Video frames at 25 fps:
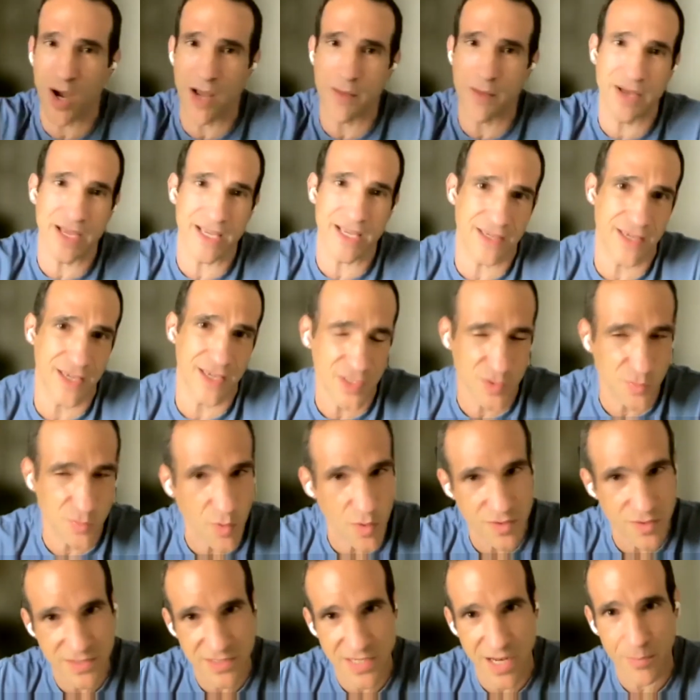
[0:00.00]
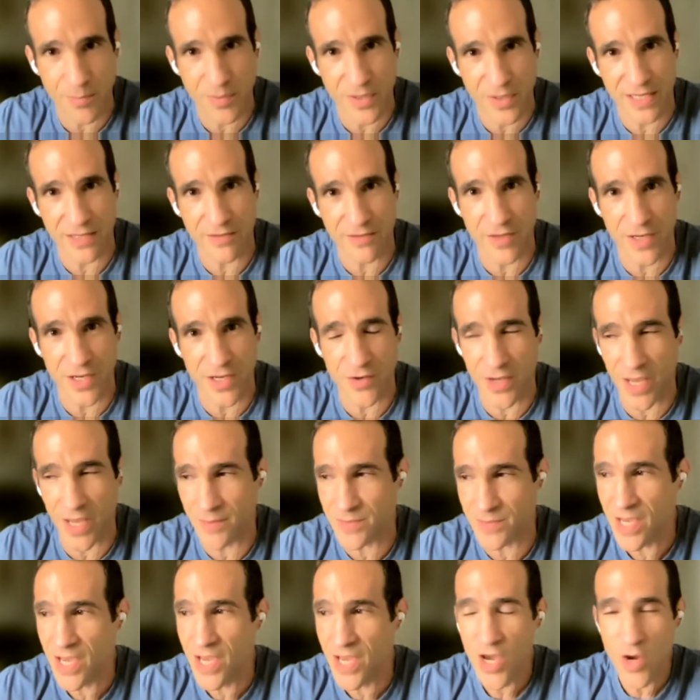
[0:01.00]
my kids won't stop playing video games.